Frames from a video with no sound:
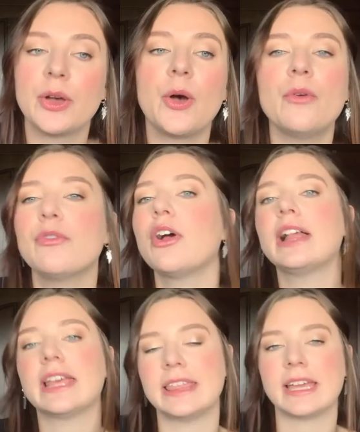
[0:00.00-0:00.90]
Overall,
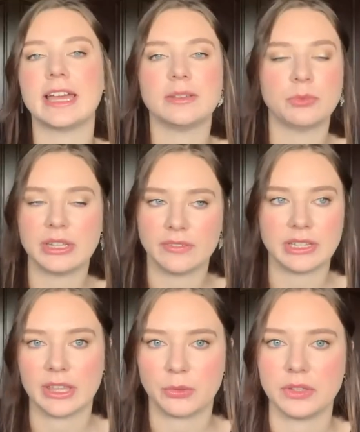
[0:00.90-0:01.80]
I think I would give it
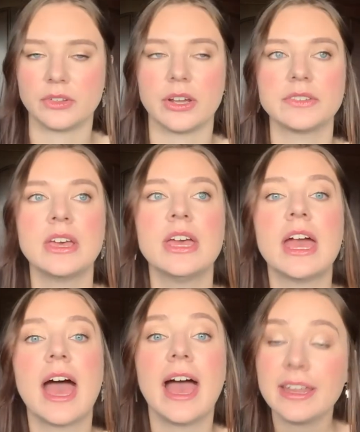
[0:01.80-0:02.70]
like three stars.
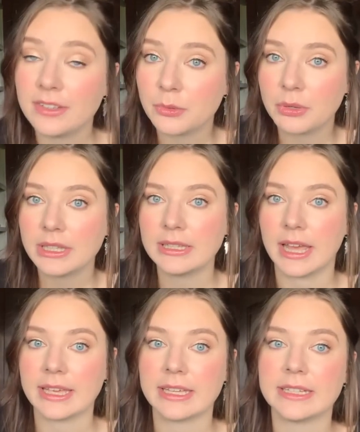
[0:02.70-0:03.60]
I did really
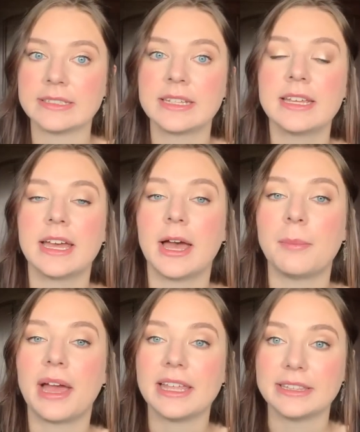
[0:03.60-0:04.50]
like it. Um,
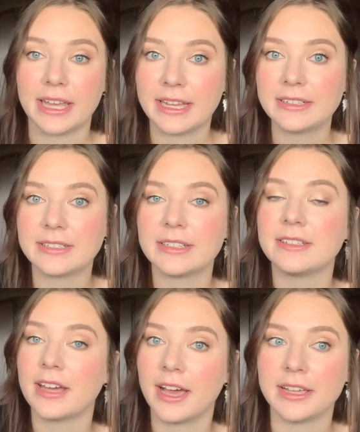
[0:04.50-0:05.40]
I liked
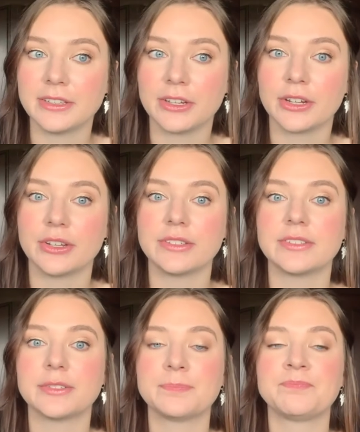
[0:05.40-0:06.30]

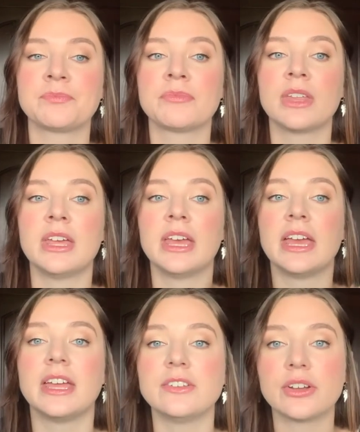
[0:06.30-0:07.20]
Tyler's
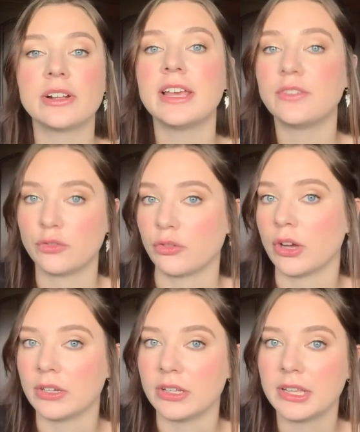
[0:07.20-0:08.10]
internalized
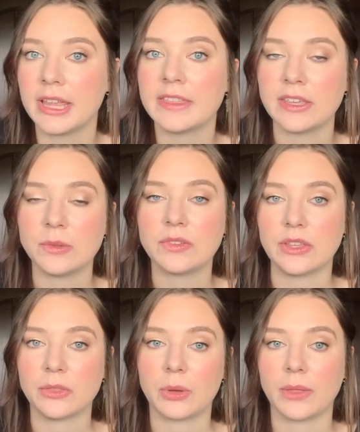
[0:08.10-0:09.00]
struggle that you see
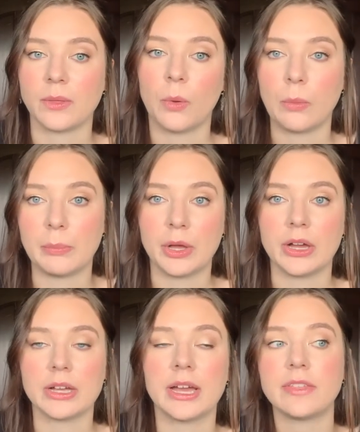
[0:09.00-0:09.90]
throughout the whole
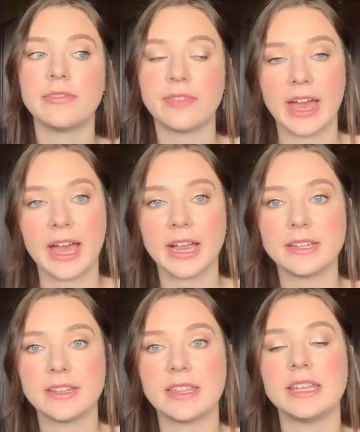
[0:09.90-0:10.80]
book. The fact
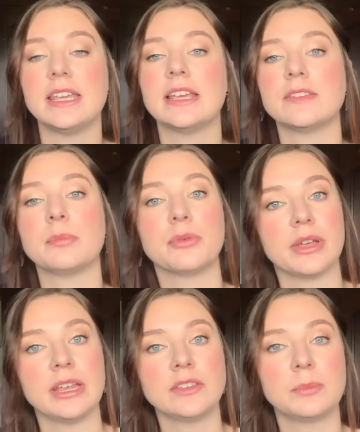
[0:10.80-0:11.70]
that he is a
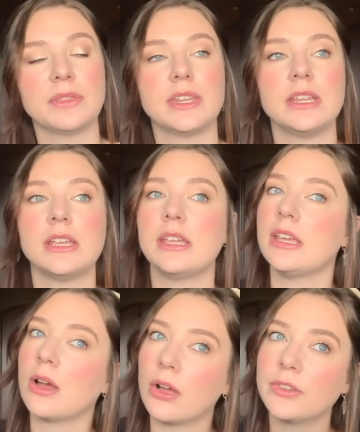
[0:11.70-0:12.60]
priest, but he,
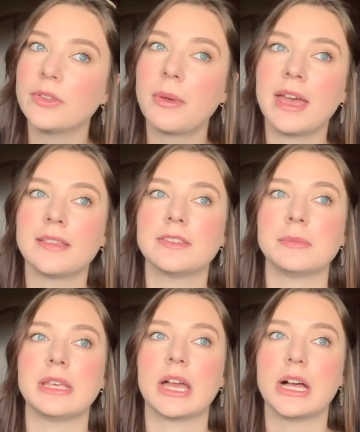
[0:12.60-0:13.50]
he also has some
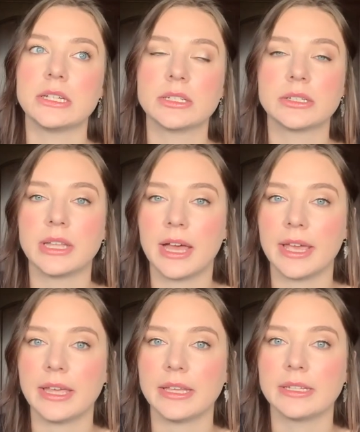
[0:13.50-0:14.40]
like
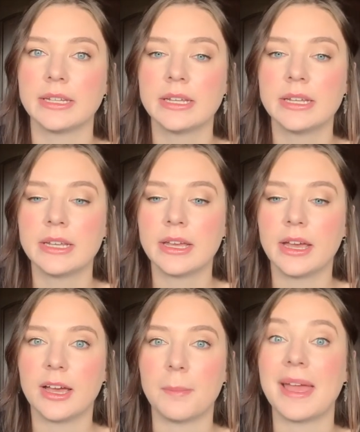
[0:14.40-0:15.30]
underlying
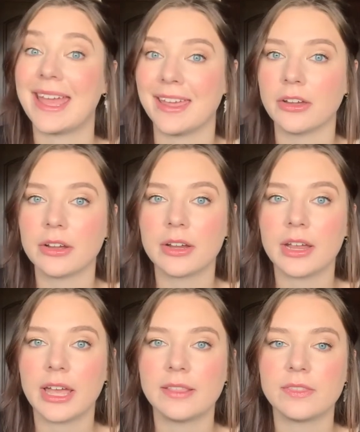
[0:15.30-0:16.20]
um, anger
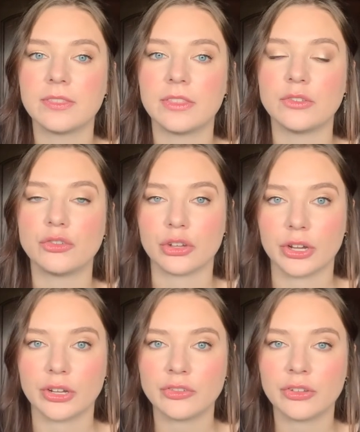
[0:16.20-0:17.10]
at the
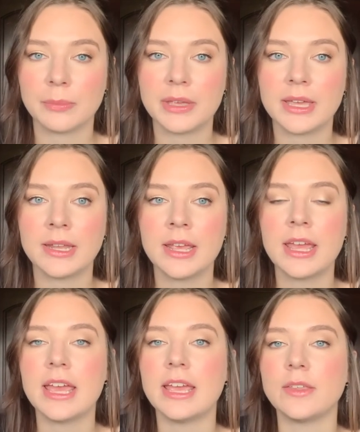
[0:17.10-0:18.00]
church a bit
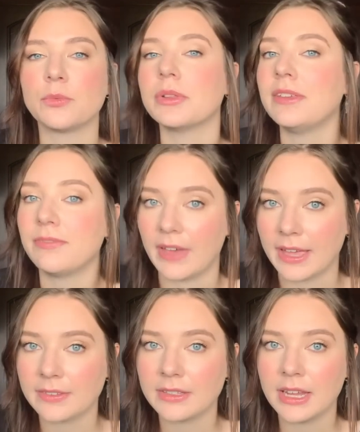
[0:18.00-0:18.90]
is really
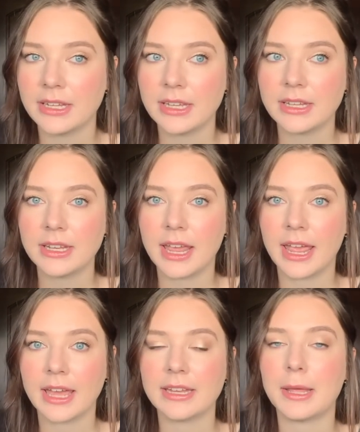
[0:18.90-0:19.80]
fascinating
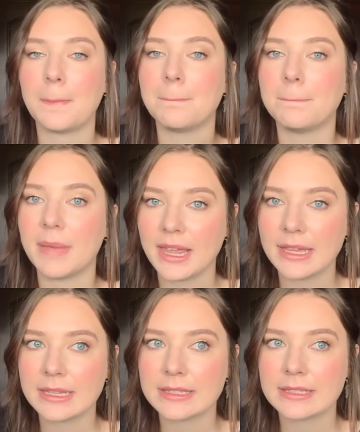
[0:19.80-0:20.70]
and it
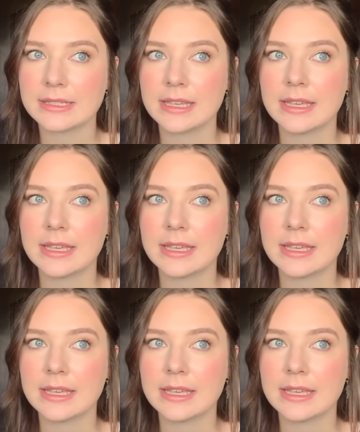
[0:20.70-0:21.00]
makes